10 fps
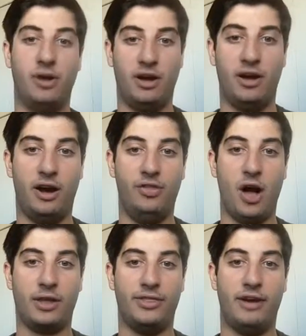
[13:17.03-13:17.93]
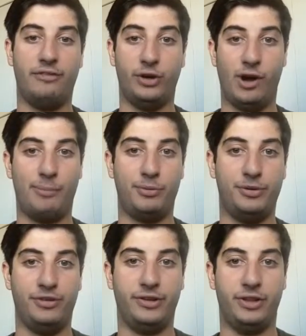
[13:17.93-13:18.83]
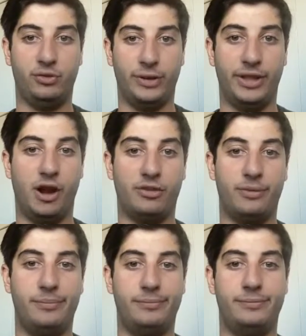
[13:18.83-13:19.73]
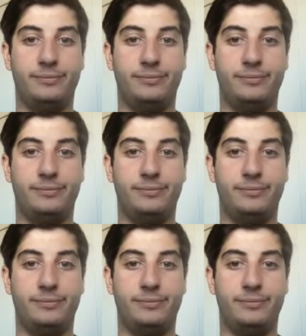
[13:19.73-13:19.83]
Unlocking that for your app specifically is really awesome.